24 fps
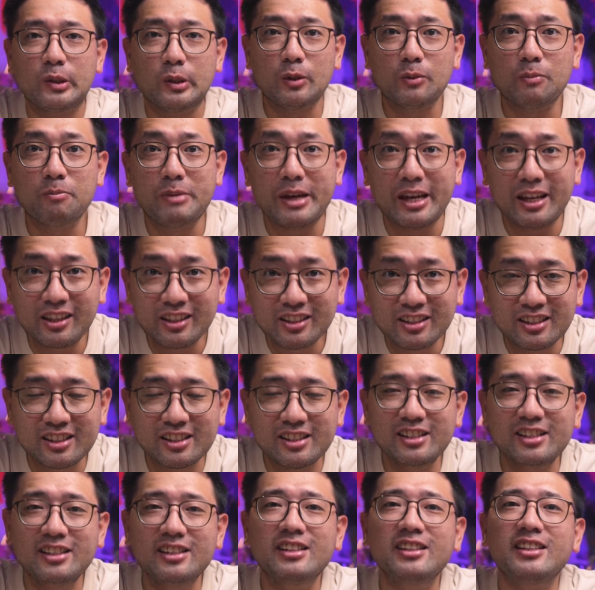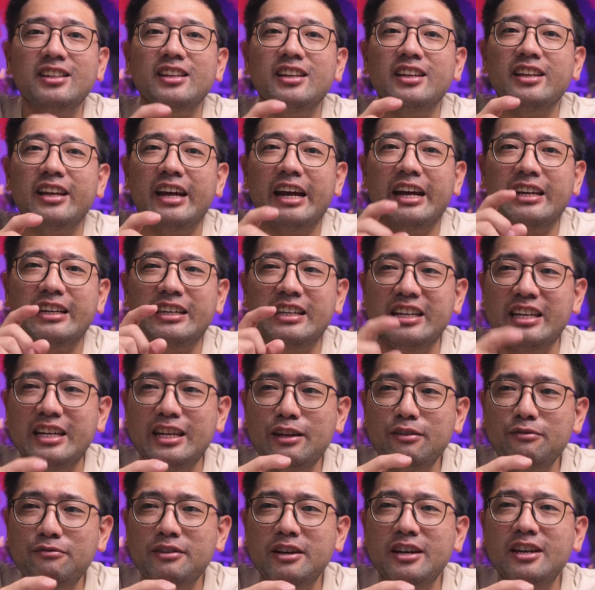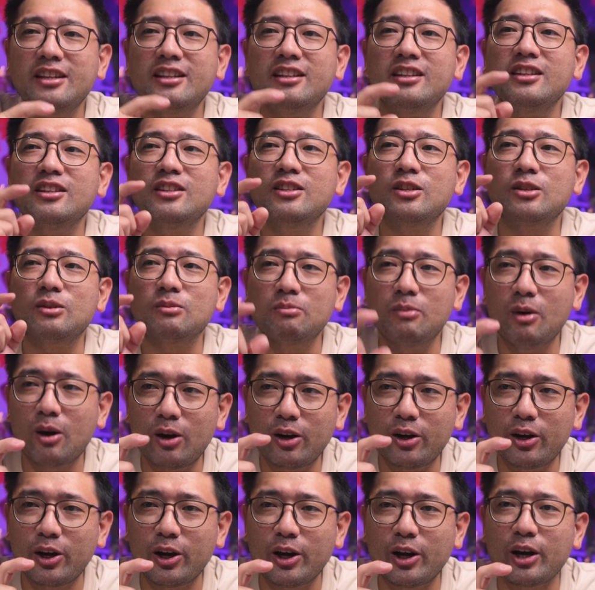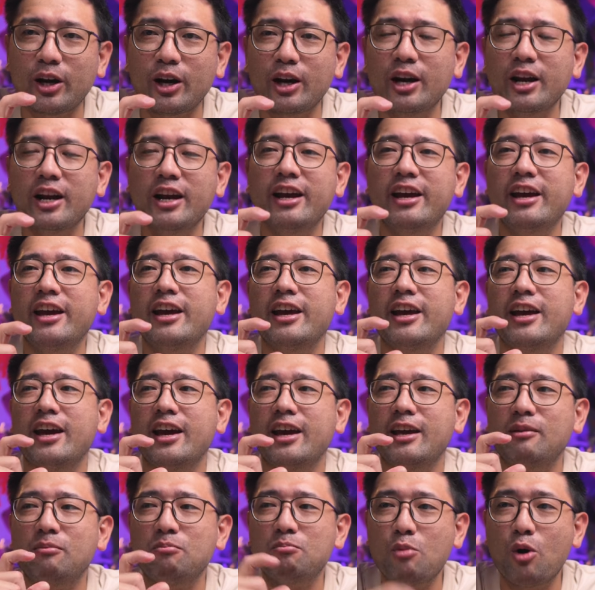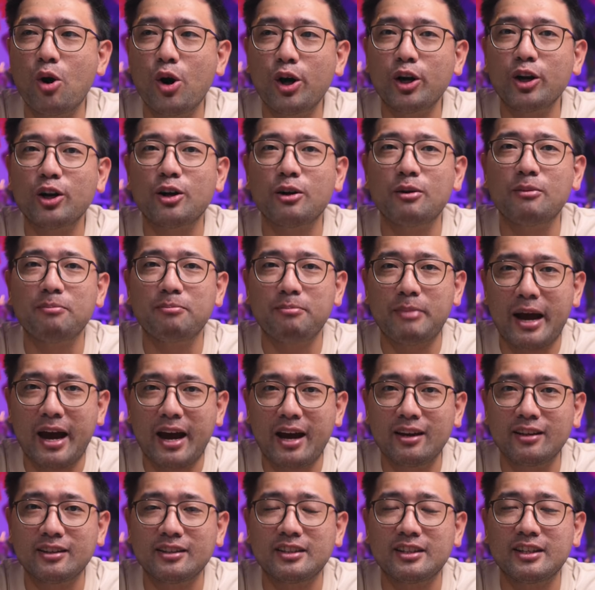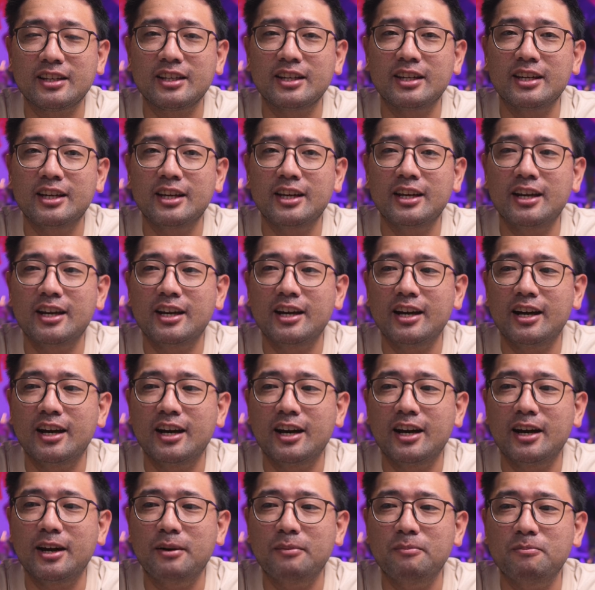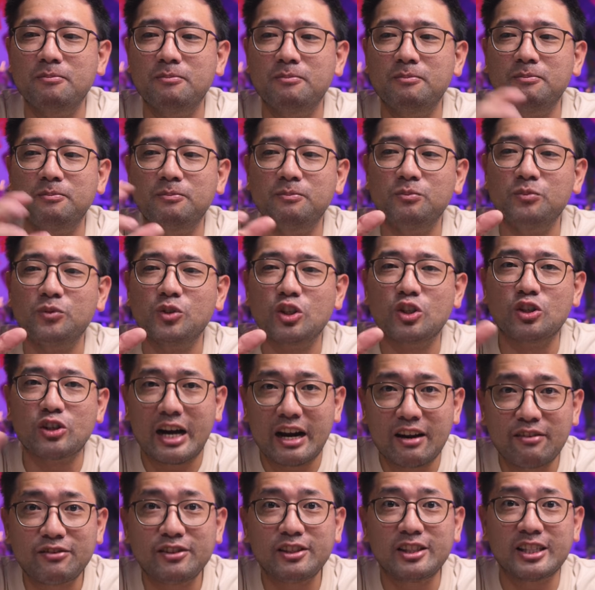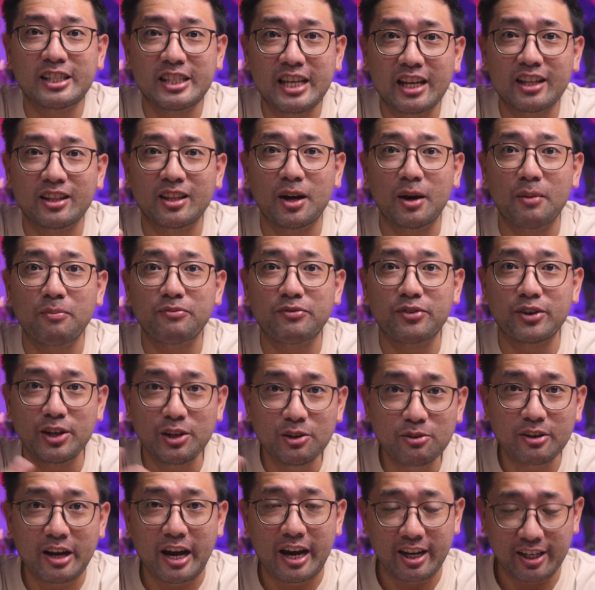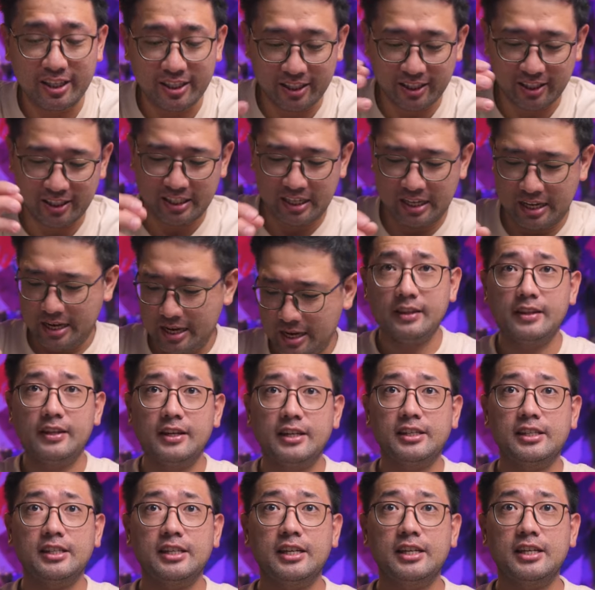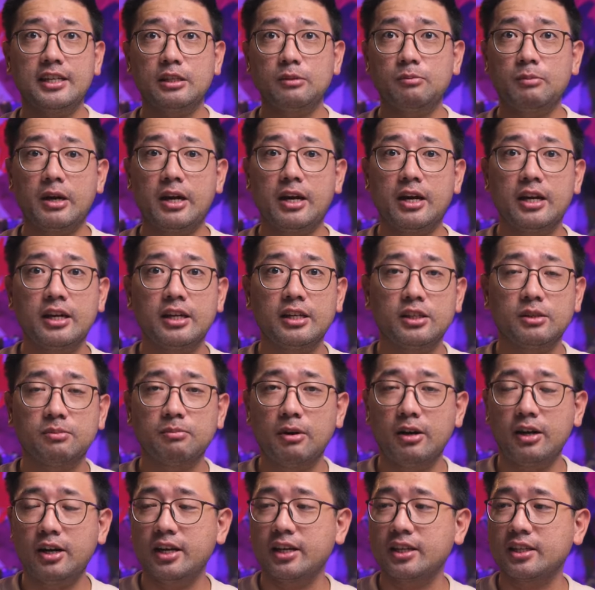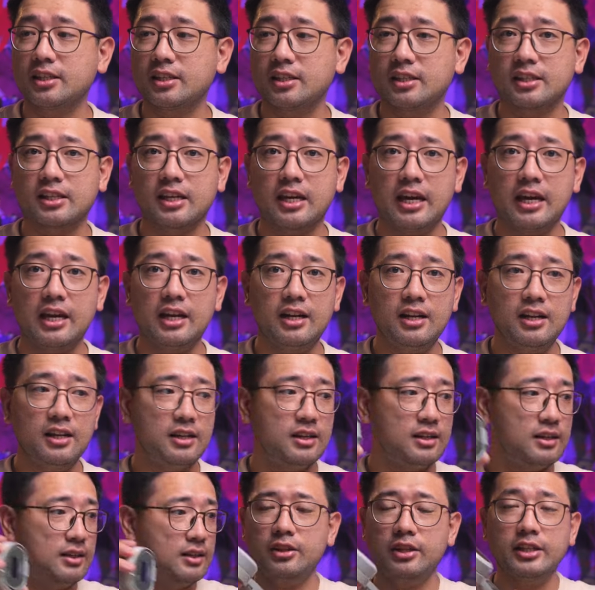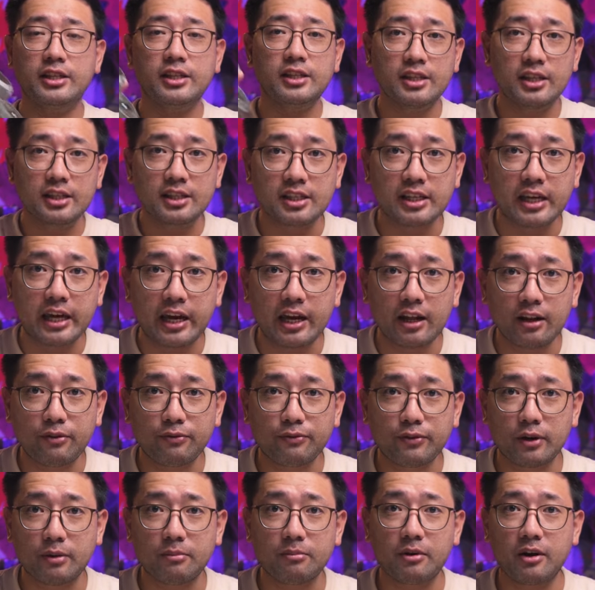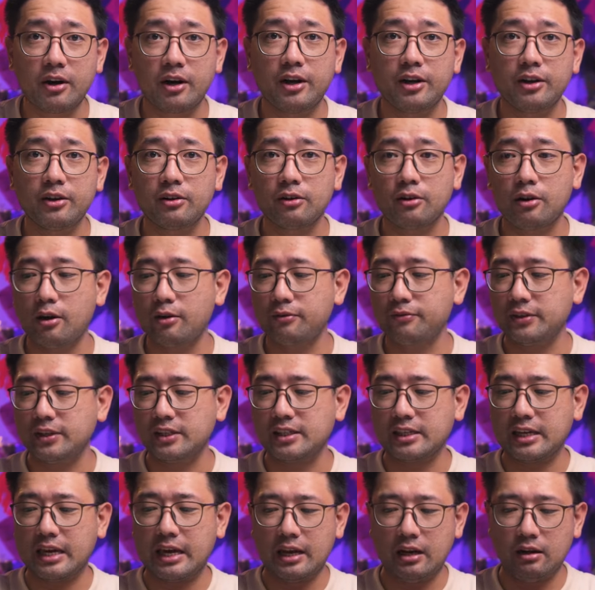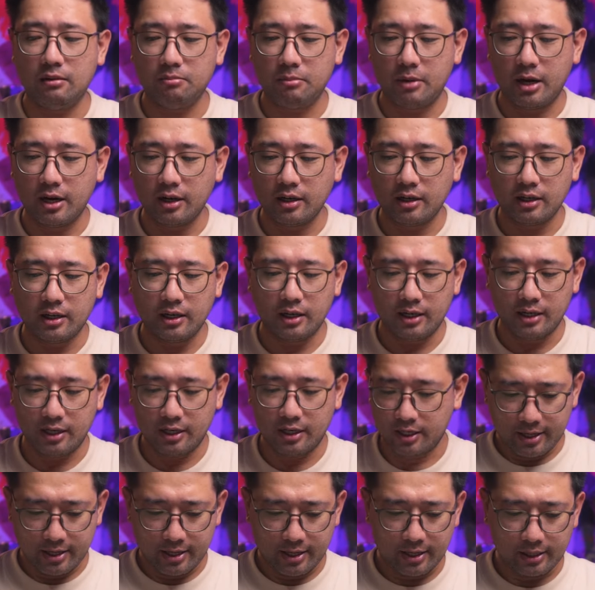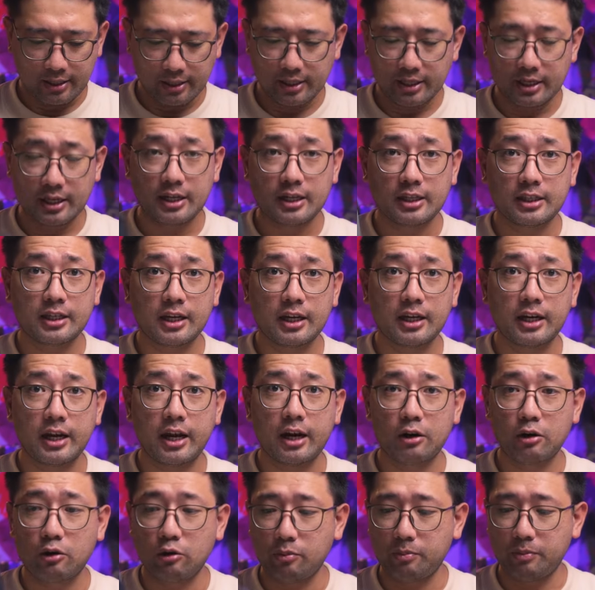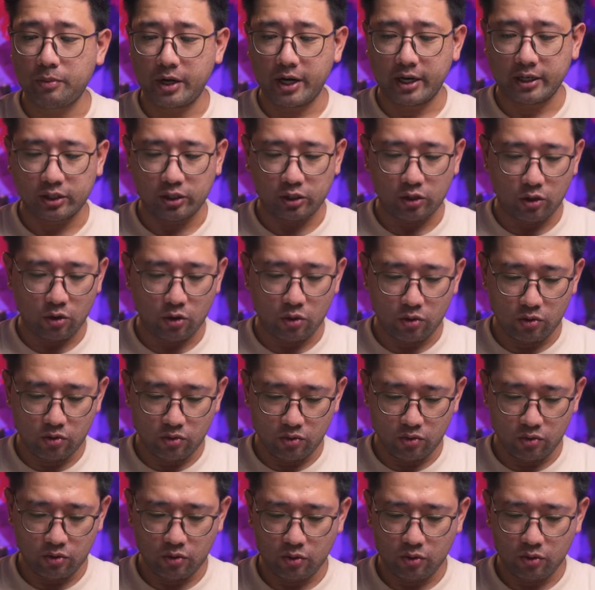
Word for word: to build an even smaller and more compact um, travel setup for you guys. This is my smallest scale. This is the scale from Hario Coffee Scale Mug. This is an AeroPress Go.